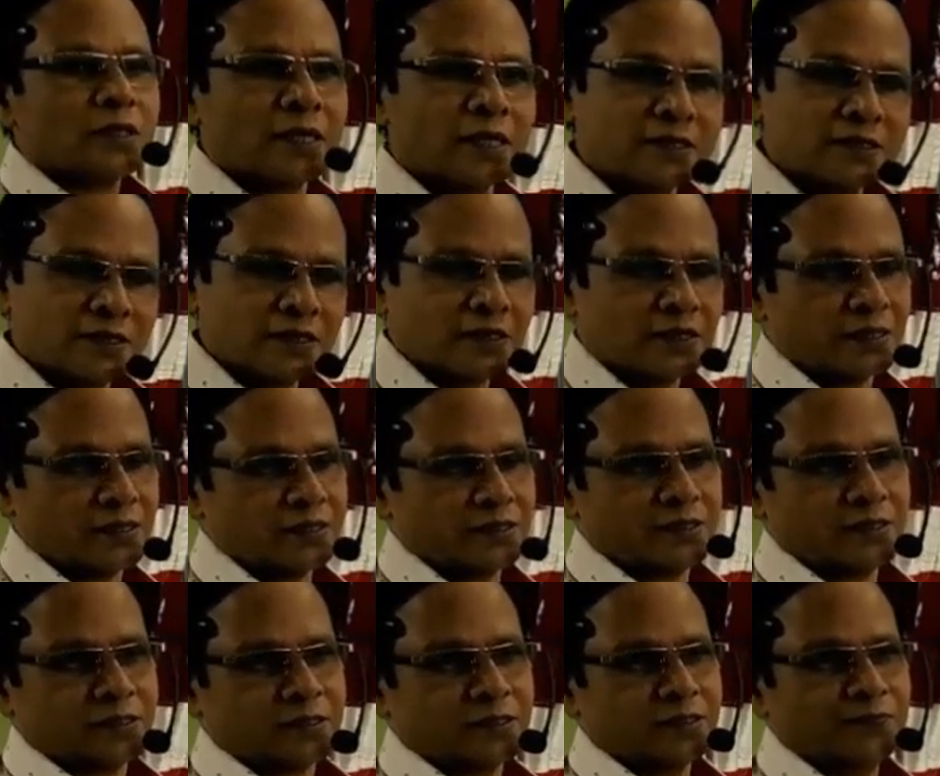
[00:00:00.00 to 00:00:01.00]

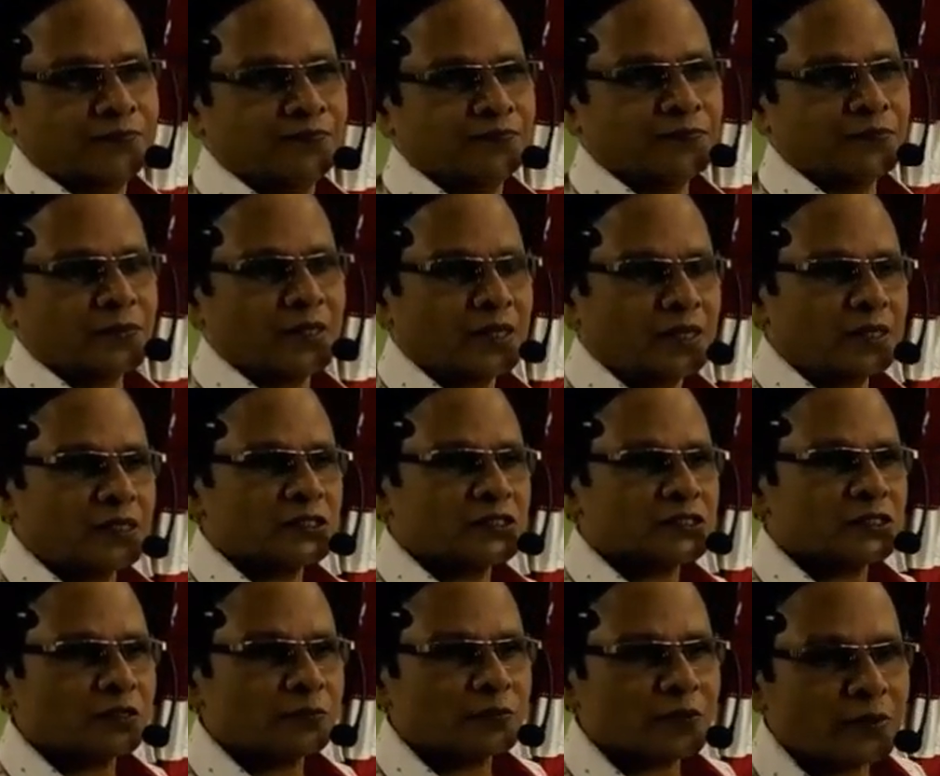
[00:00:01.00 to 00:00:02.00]
catalyzes the
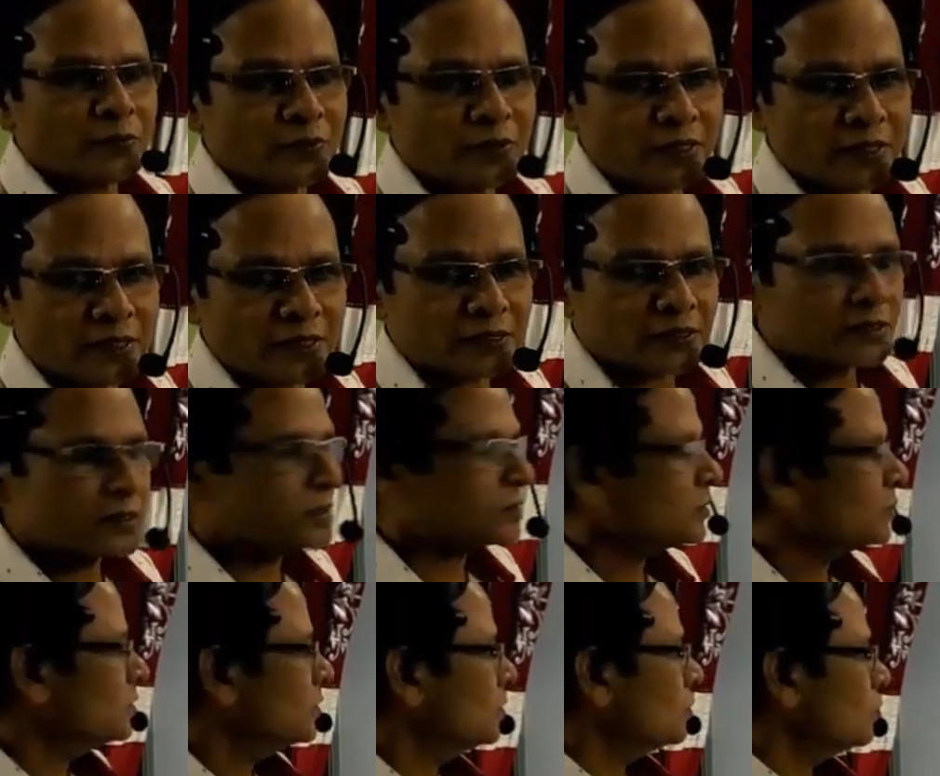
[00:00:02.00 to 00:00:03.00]
addition of amino
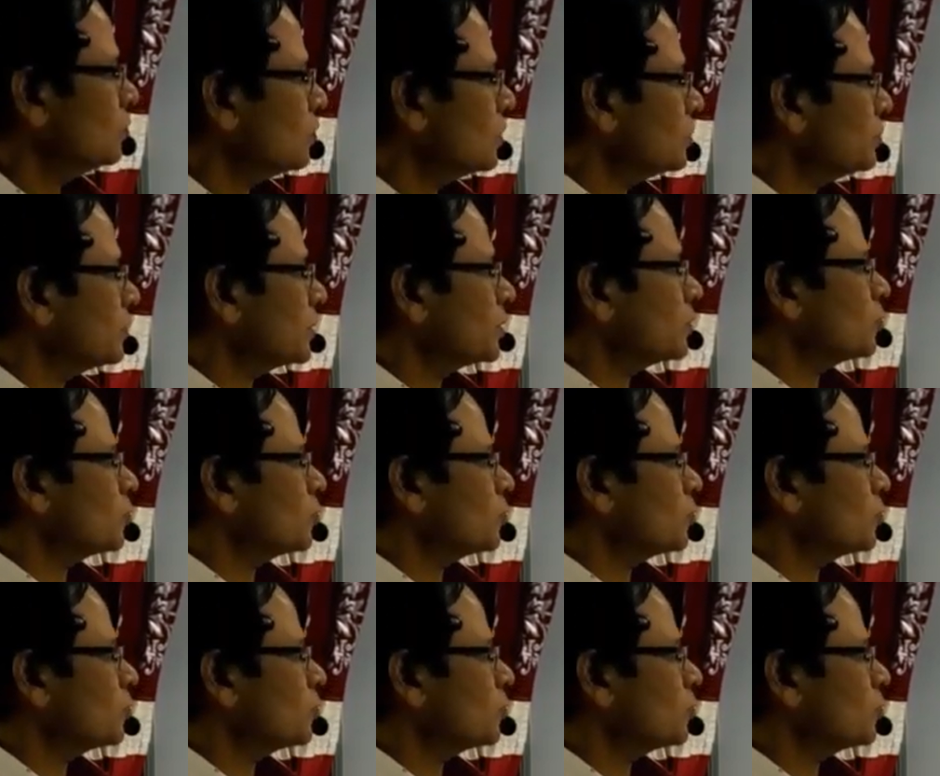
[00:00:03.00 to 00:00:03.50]
acid one